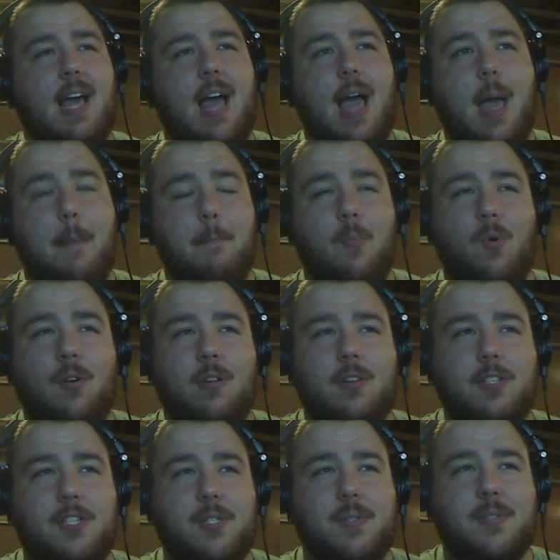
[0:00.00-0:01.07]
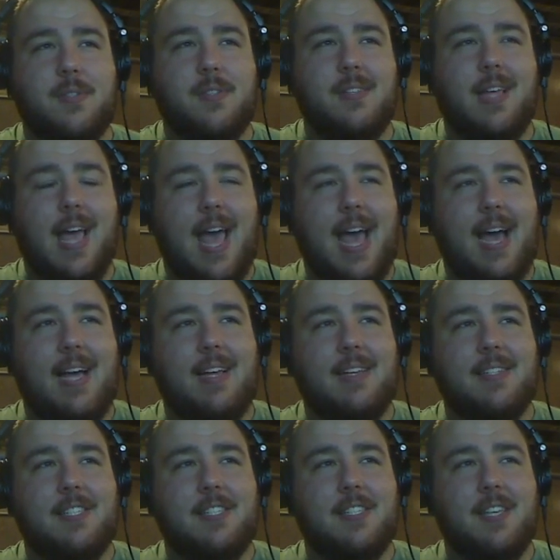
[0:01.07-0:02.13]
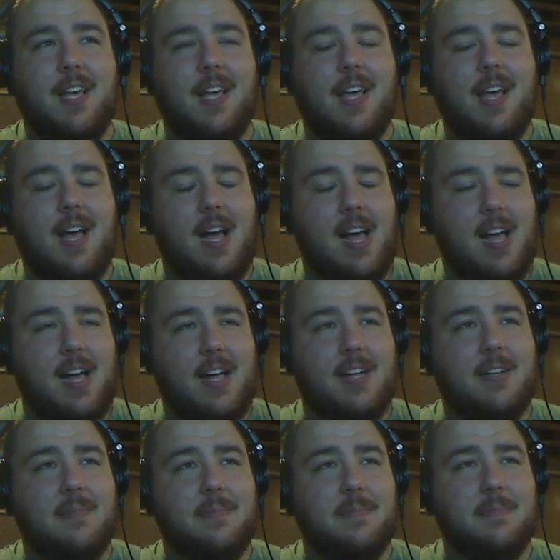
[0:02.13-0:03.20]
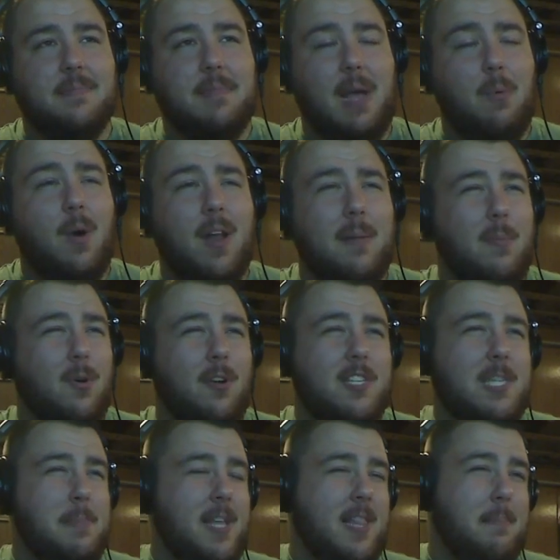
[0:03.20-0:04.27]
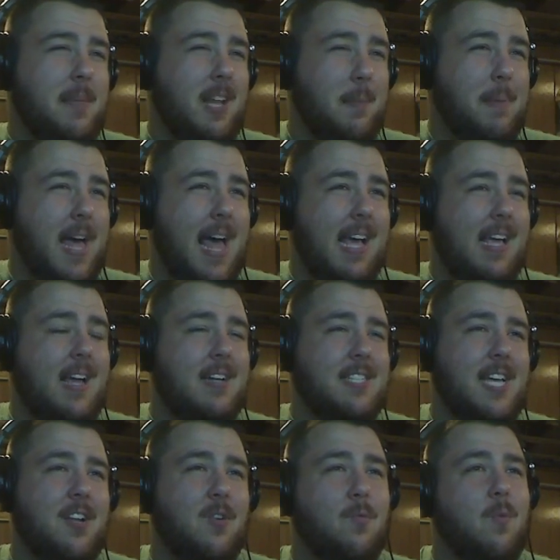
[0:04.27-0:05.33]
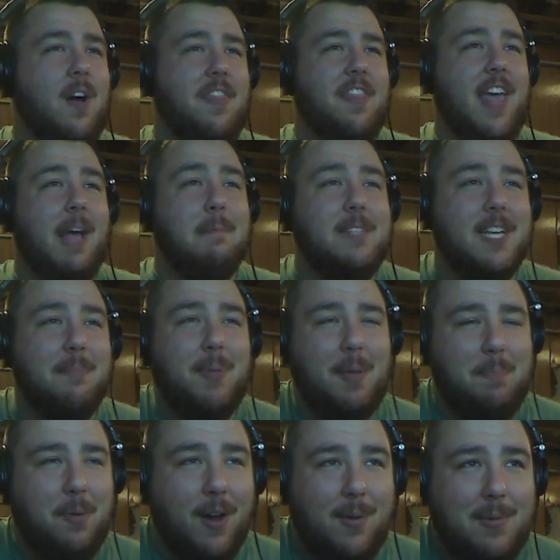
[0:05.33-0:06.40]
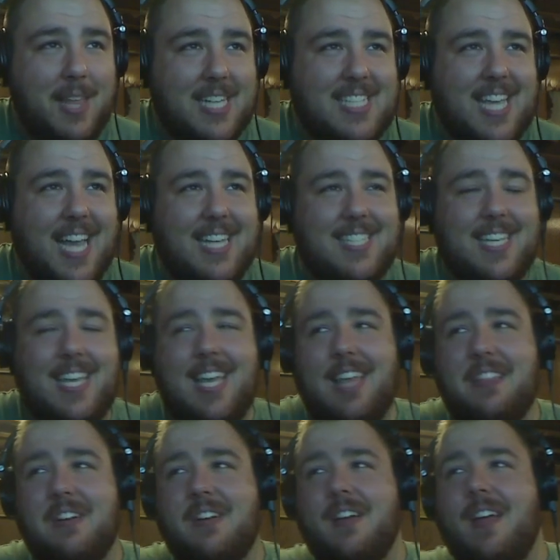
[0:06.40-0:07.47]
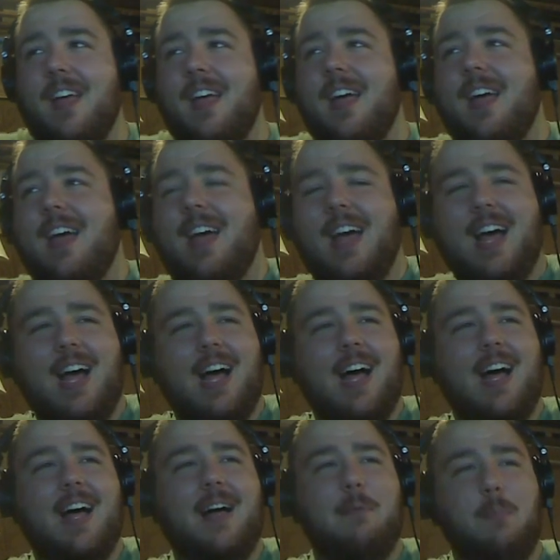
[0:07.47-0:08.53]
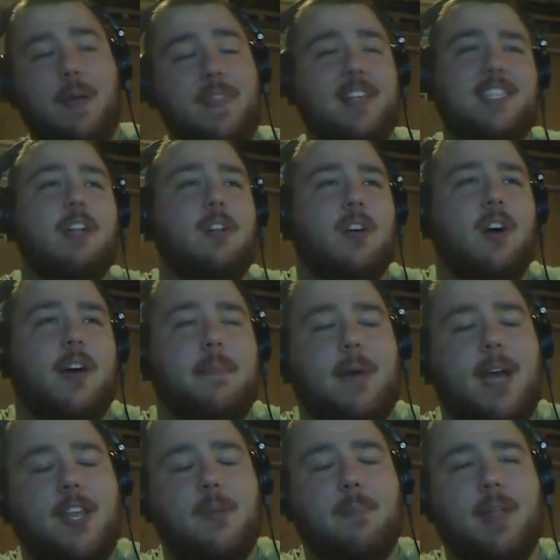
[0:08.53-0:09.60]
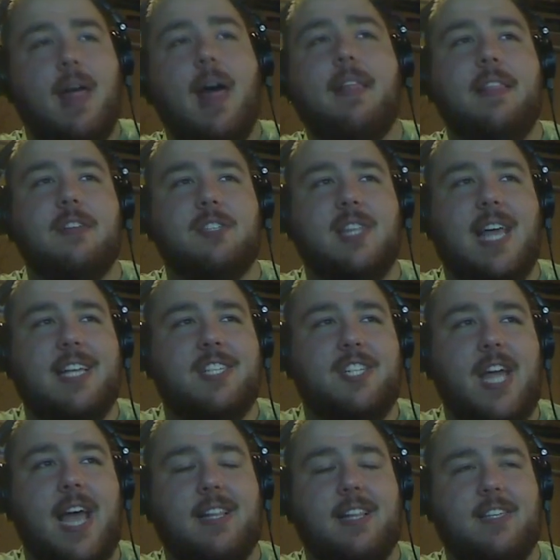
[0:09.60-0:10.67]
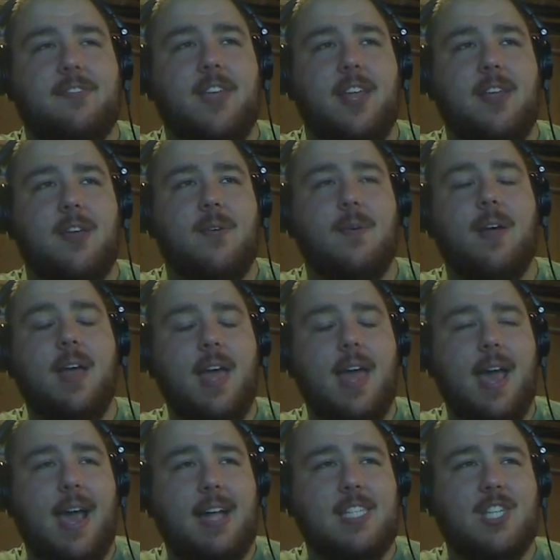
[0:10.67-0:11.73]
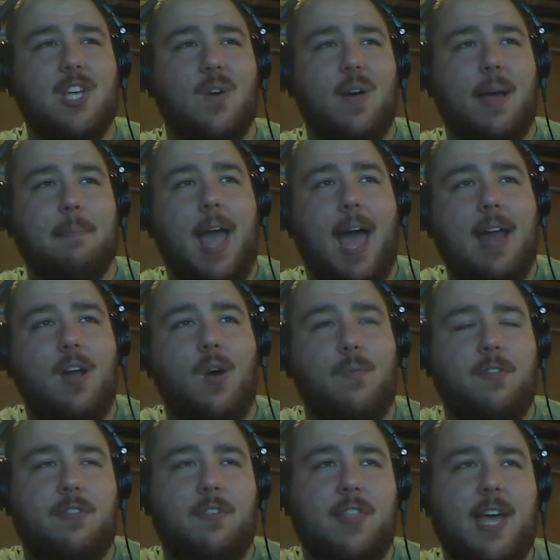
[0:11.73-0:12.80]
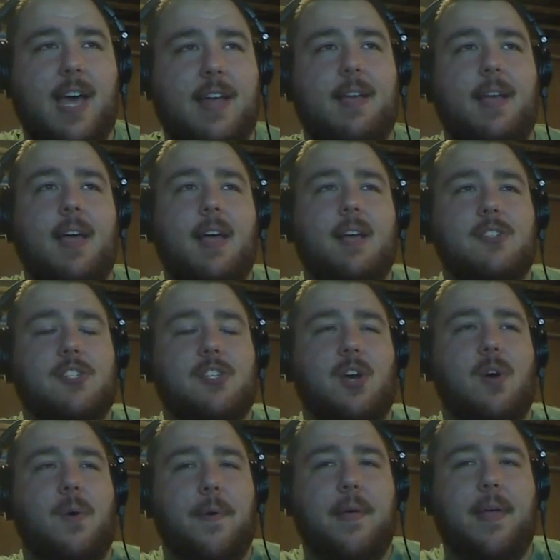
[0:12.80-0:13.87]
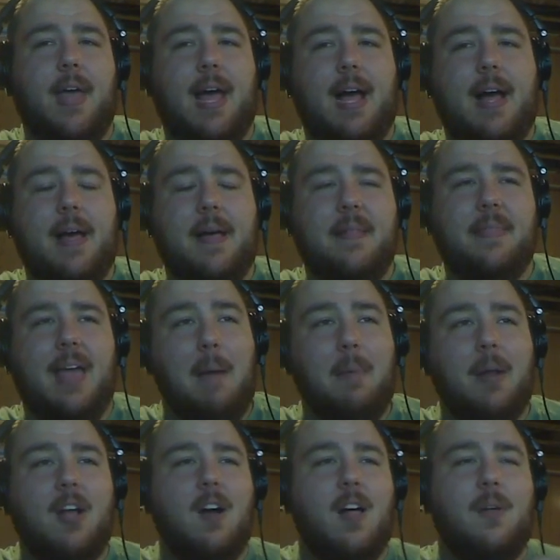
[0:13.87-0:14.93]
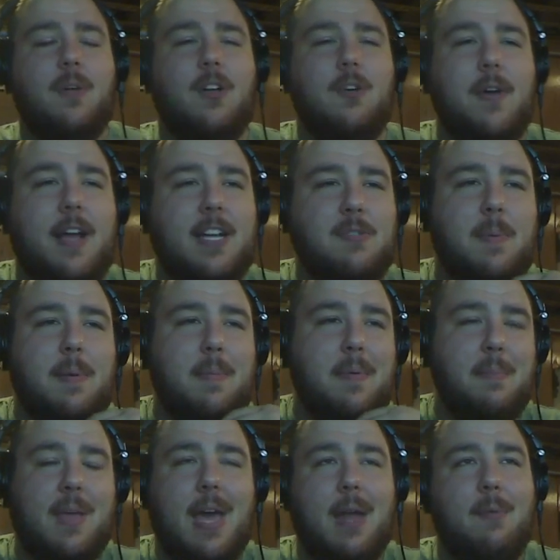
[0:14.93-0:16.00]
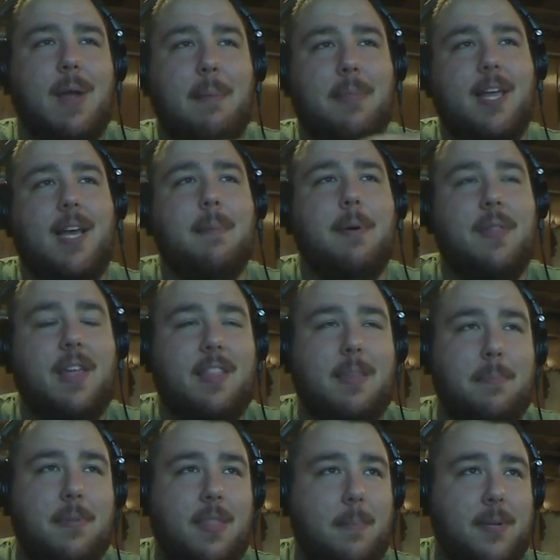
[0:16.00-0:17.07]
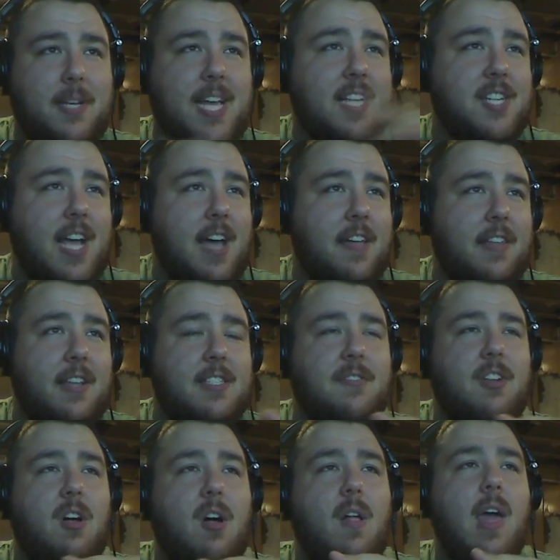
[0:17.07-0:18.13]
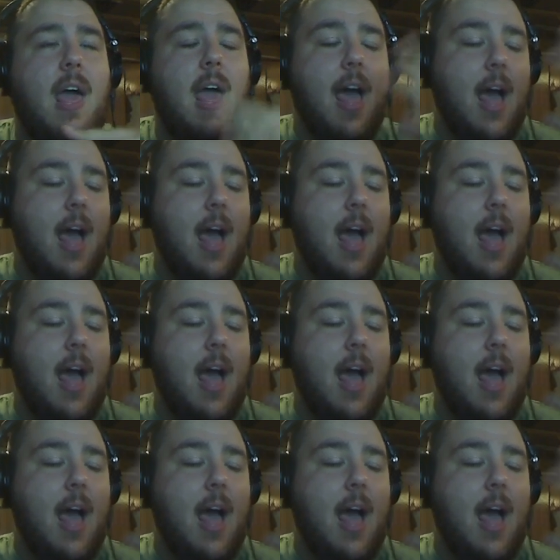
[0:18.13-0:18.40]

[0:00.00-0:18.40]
Immortals has I want Immortals to be in the middle pack, because I don't want them to be put with SKT either. And they still could, mind you, but there's less chance if they do. And so I'm kind of hopeful for that. So I'm going to call it real quick, because we've been kind of rambling about like the potentialities of it all.